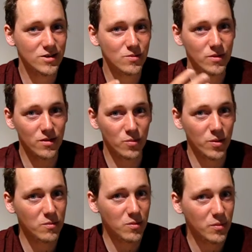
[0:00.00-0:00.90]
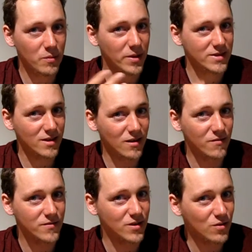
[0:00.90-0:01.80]
just with other people, but
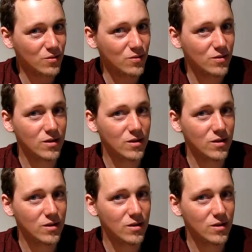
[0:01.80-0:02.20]
myself too.